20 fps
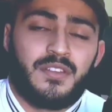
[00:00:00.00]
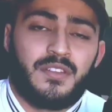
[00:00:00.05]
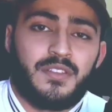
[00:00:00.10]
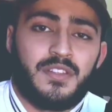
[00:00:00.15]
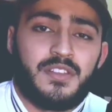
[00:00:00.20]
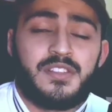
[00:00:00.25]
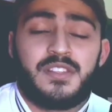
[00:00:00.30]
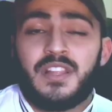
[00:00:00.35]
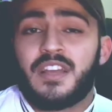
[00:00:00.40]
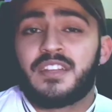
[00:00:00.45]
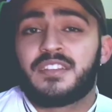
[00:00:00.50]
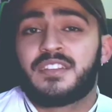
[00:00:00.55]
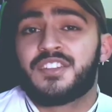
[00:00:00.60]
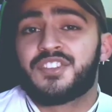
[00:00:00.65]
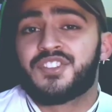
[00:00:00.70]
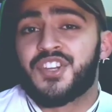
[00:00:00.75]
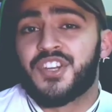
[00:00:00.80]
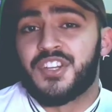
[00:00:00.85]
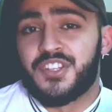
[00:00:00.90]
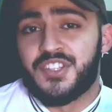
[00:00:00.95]
This slightly
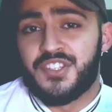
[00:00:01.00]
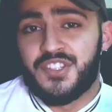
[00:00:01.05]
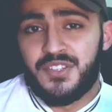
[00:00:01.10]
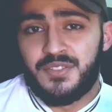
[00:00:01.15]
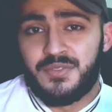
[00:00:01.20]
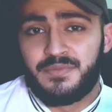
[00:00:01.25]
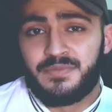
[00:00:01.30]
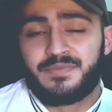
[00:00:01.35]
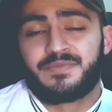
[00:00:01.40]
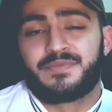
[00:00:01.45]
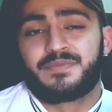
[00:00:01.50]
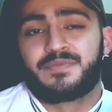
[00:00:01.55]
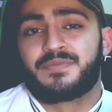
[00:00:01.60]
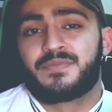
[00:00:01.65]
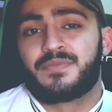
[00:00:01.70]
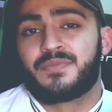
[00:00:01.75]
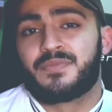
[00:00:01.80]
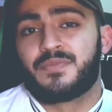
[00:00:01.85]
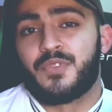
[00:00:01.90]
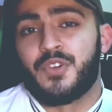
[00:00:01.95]
changed
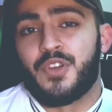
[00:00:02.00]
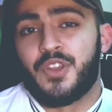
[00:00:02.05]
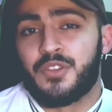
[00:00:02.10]
when